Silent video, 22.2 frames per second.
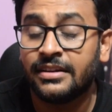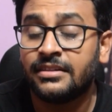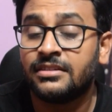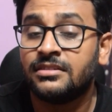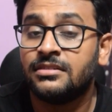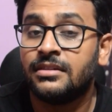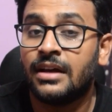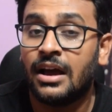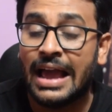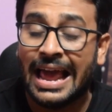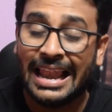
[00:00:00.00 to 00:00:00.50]
And
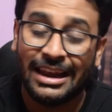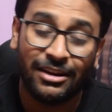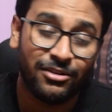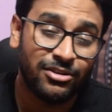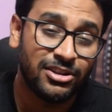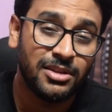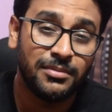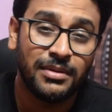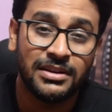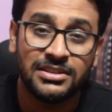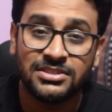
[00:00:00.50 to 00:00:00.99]

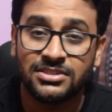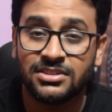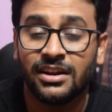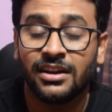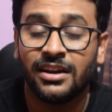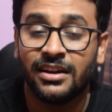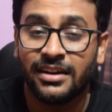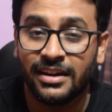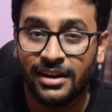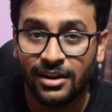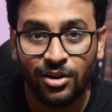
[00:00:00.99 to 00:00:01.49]
algorithm, I
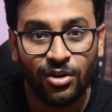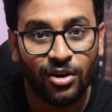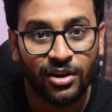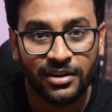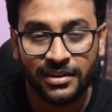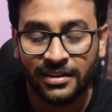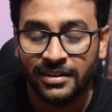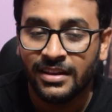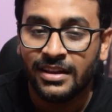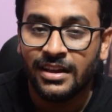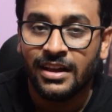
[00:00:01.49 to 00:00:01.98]
struggled a
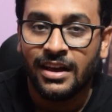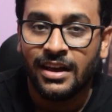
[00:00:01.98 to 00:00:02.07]
lot.